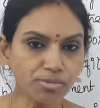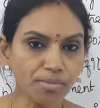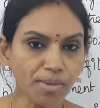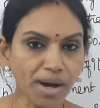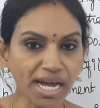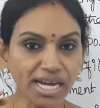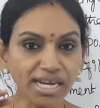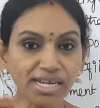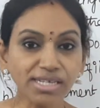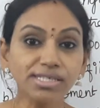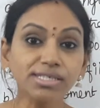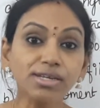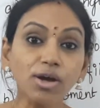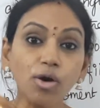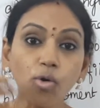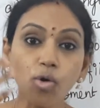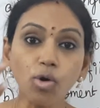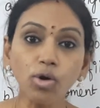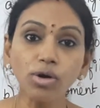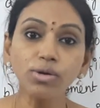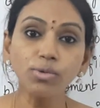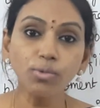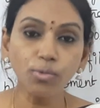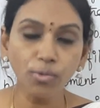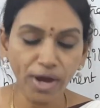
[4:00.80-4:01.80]
by its
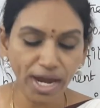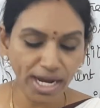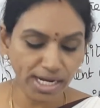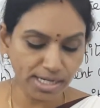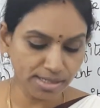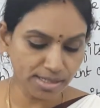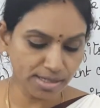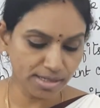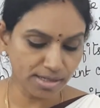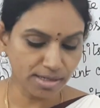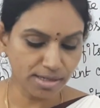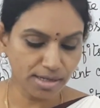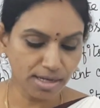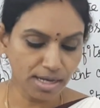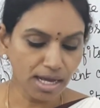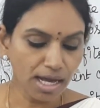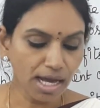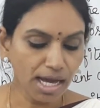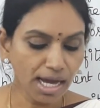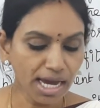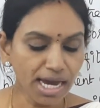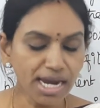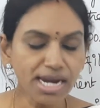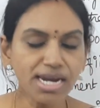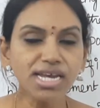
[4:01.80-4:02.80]
own weight
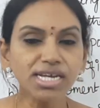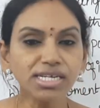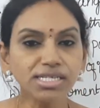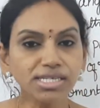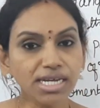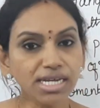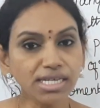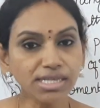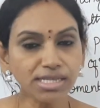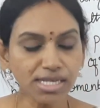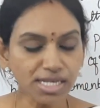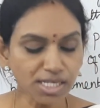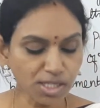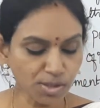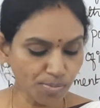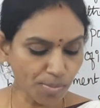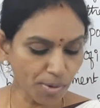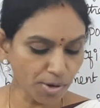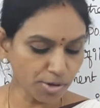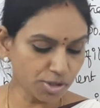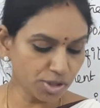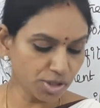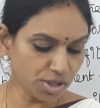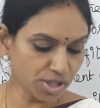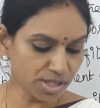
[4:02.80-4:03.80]
in this
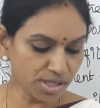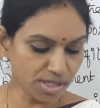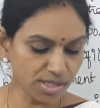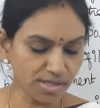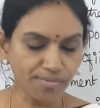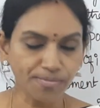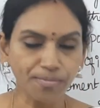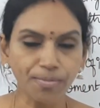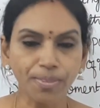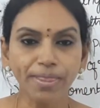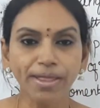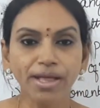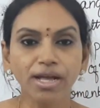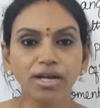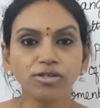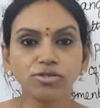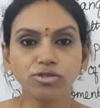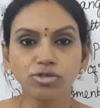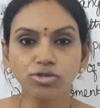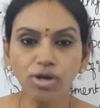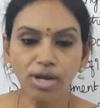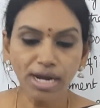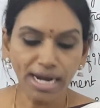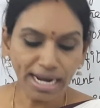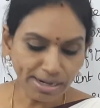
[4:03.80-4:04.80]
position?
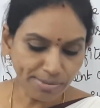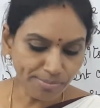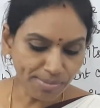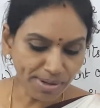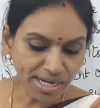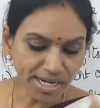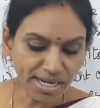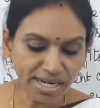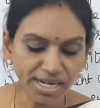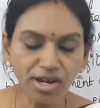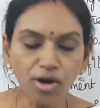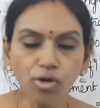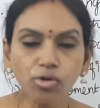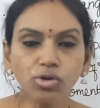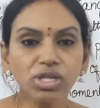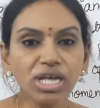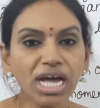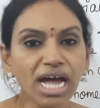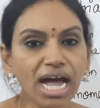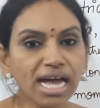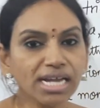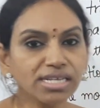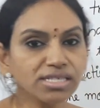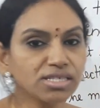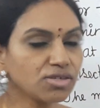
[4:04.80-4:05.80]
So let me read out the
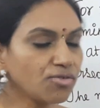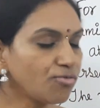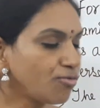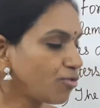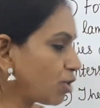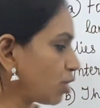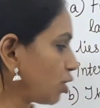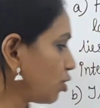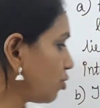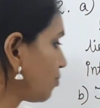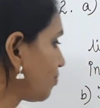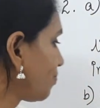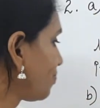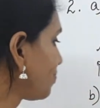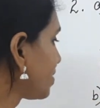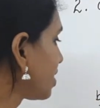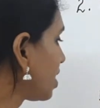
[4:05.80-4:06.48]
answer for you.